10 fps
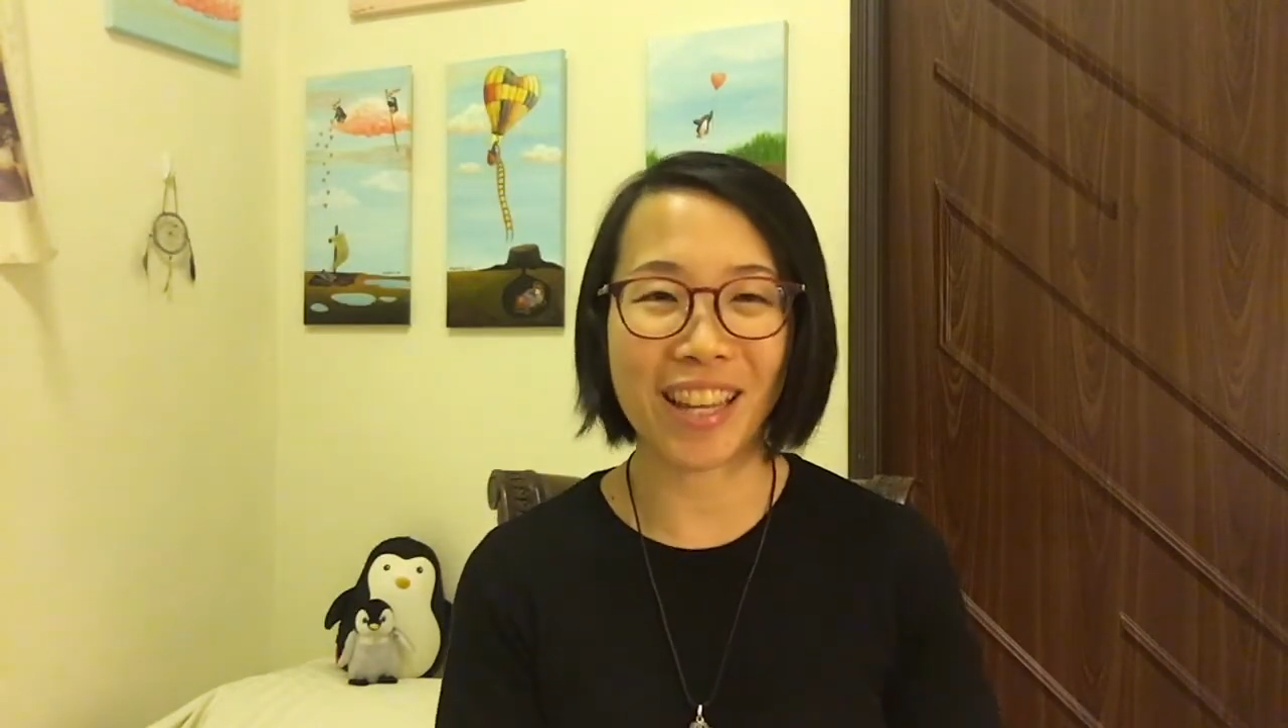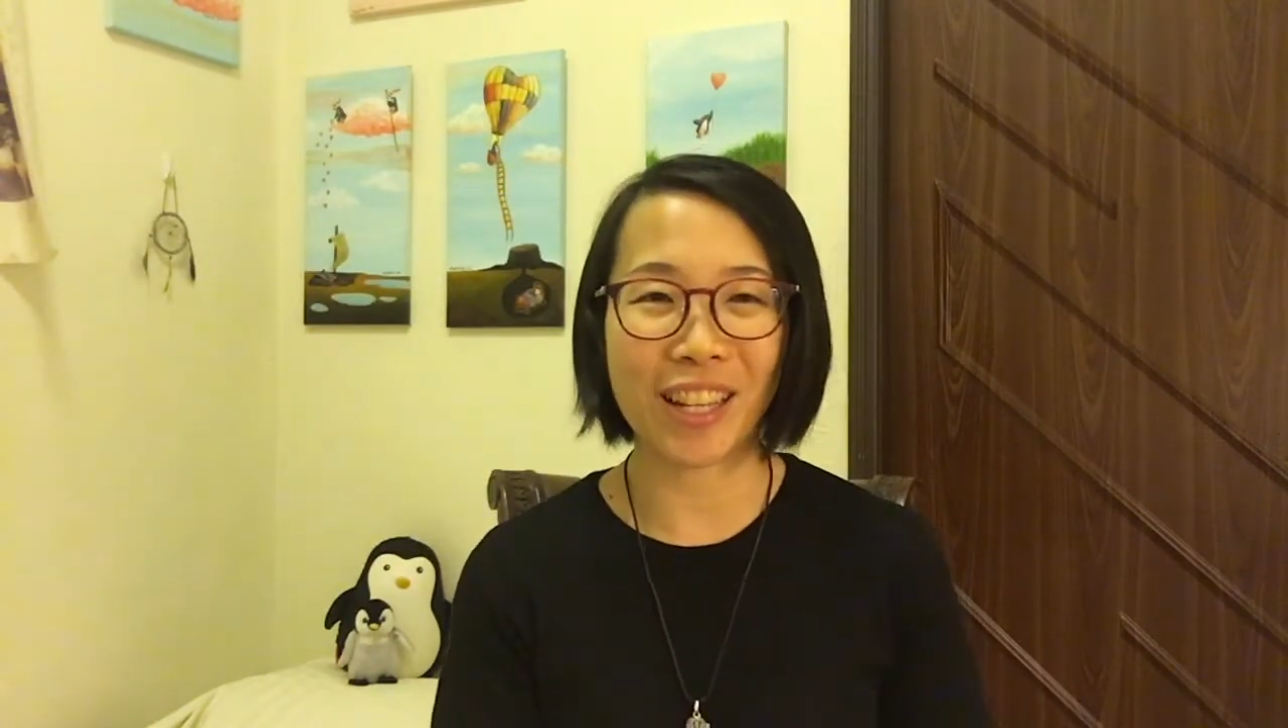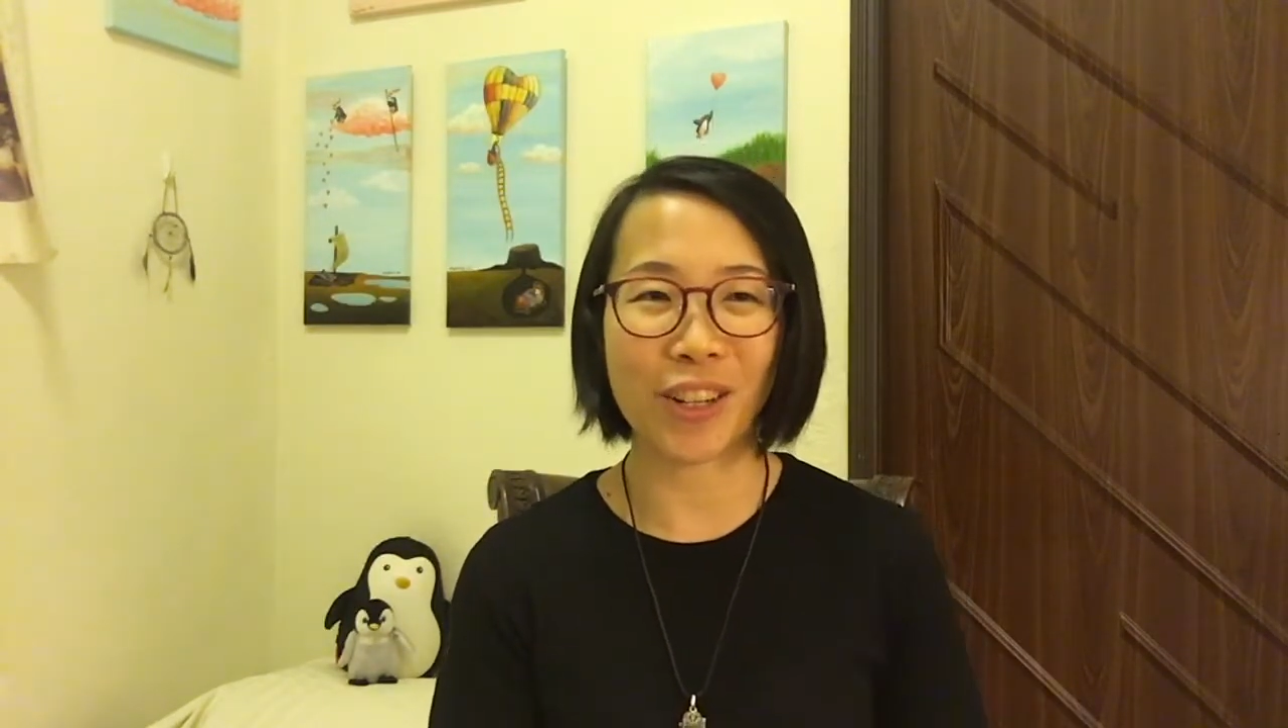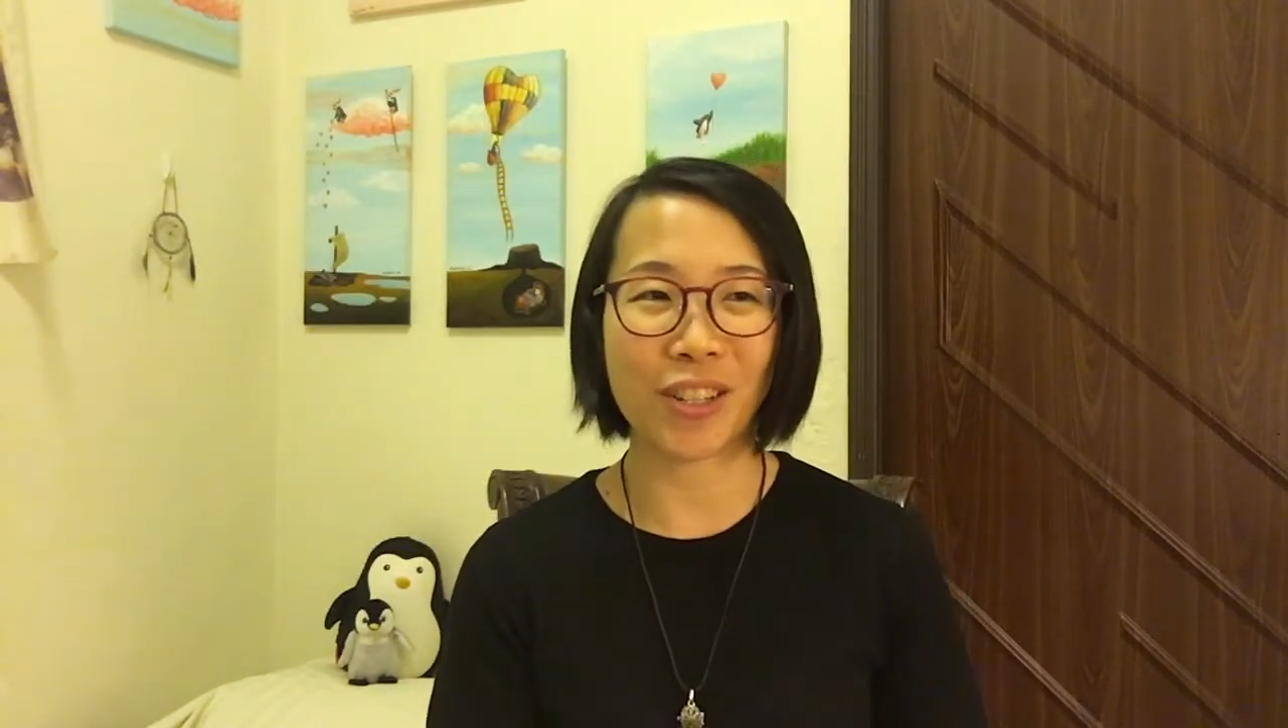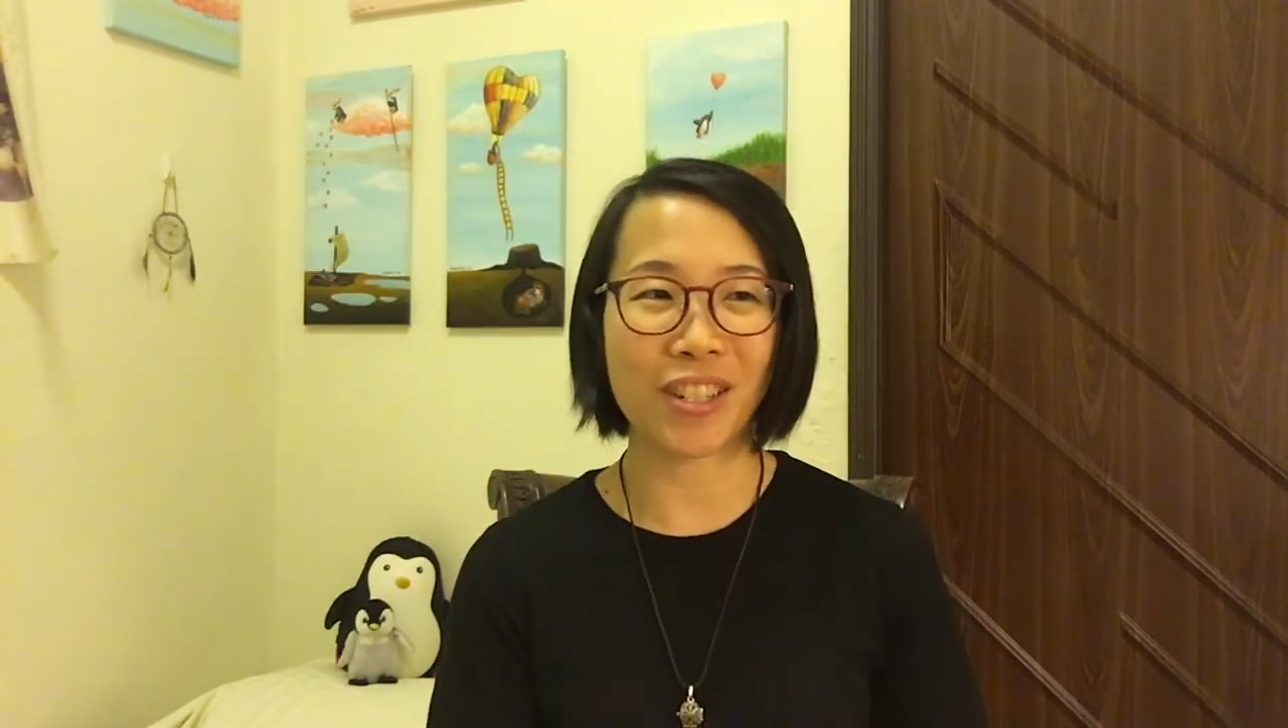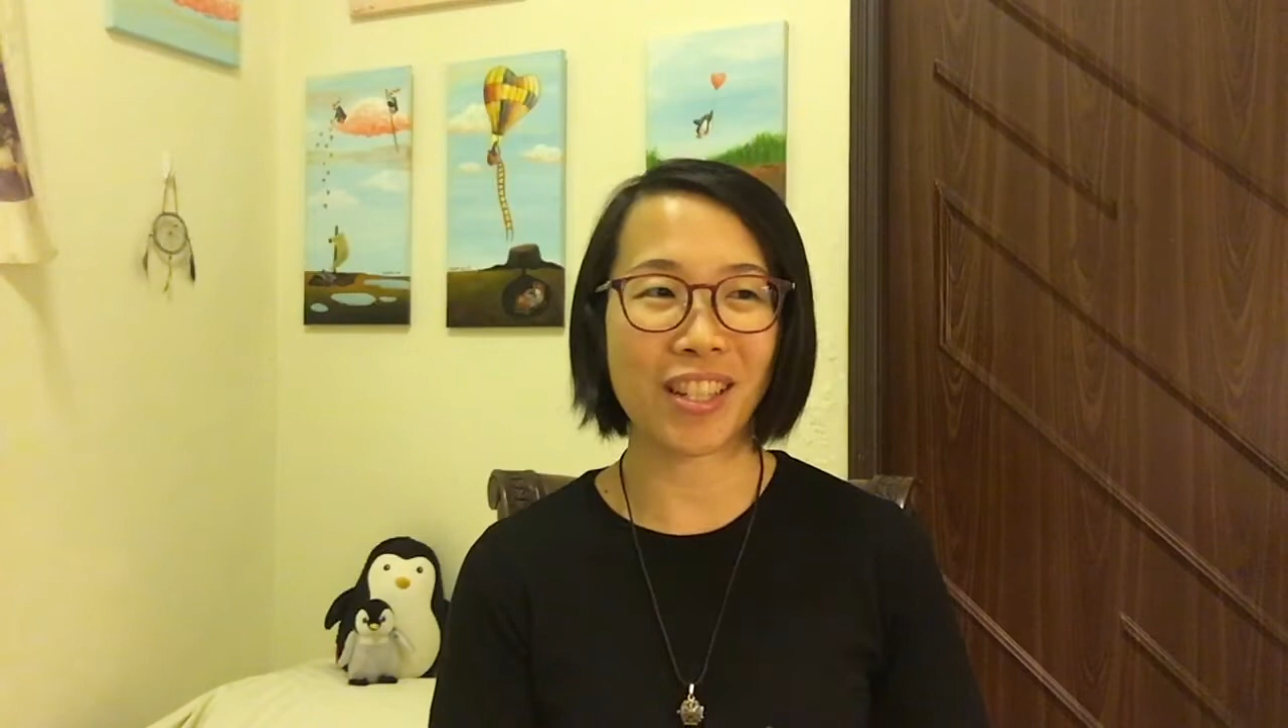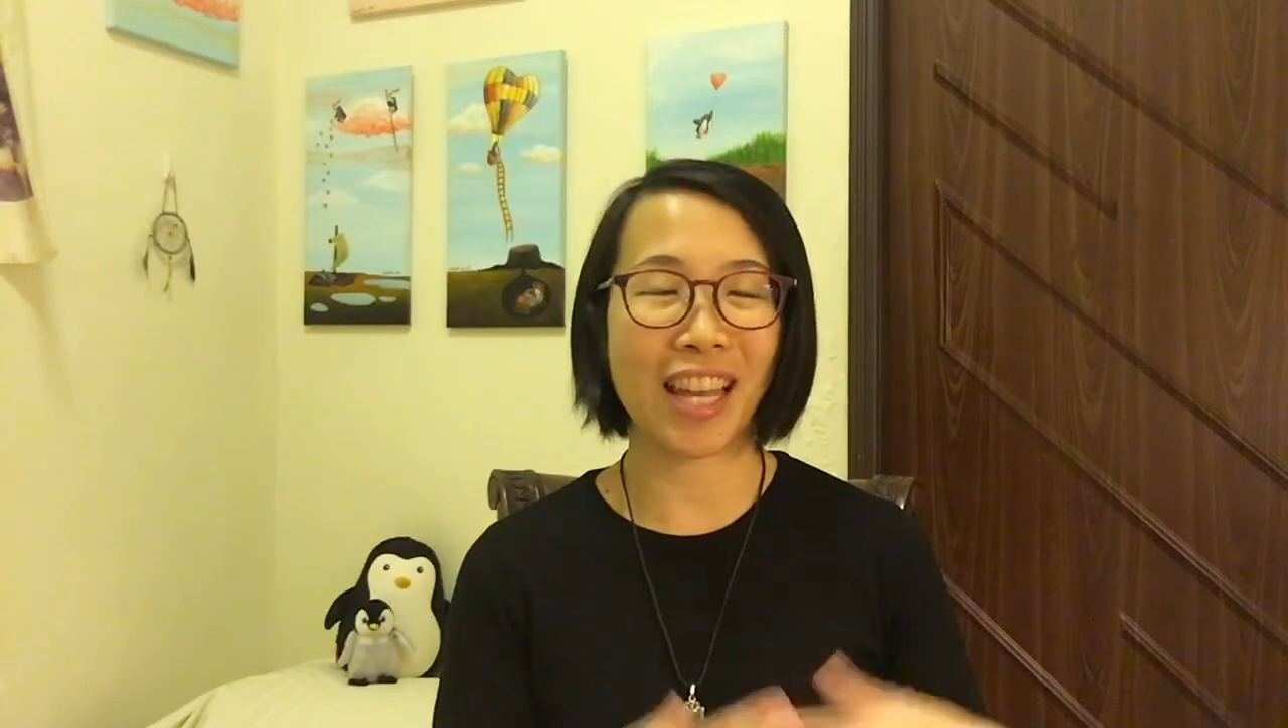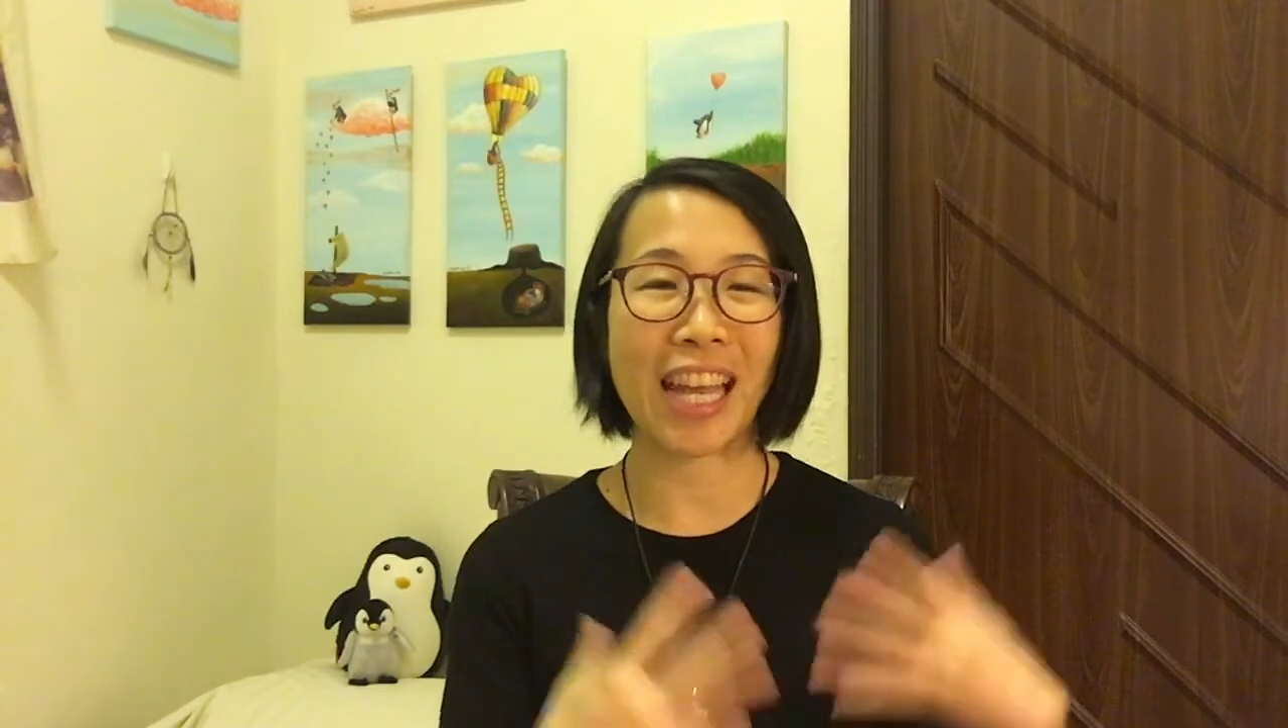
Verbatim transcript: and constantly